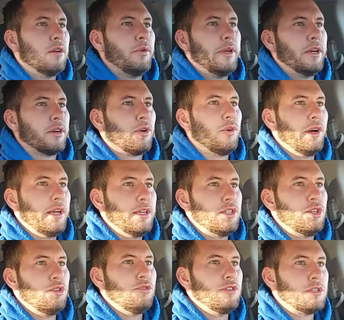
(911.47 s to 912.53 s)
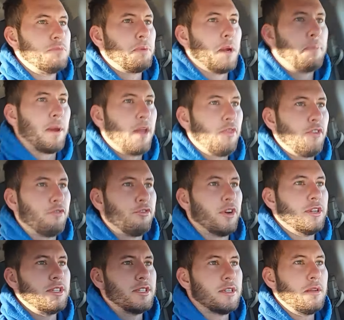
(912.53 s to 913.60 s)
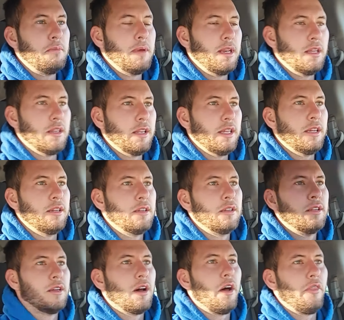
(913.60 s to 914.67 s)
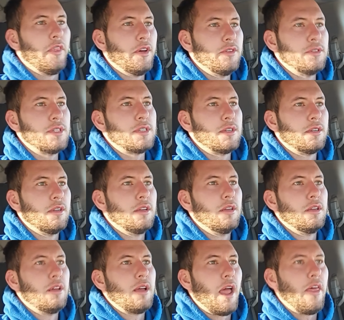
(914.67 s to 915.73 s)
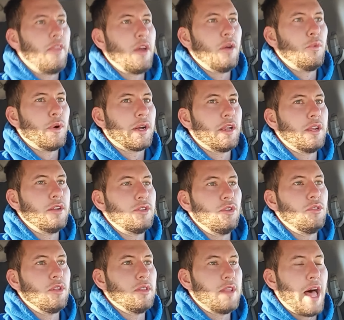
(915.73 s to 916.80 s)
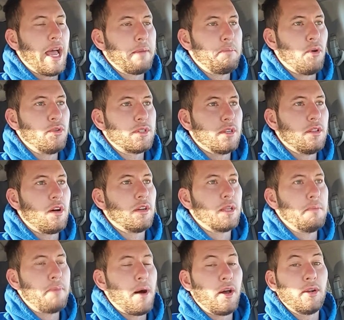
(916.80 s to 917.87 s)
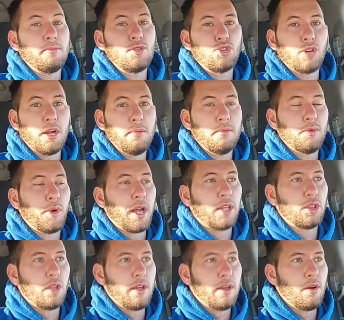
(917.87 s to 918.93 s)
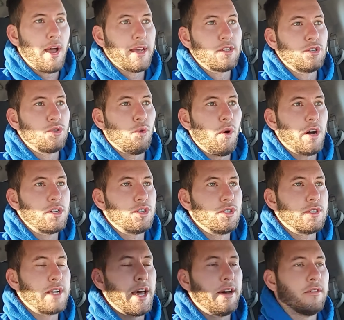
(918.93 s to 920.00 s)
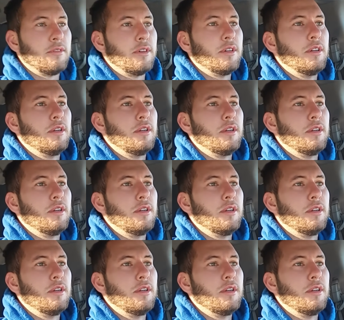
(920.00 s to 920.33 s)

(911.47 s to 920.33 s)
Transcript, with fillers: we are going to spray paint the fronts immediately on those, and then we're gonna do the lag bolts along the bottom trim. We got the extra washers now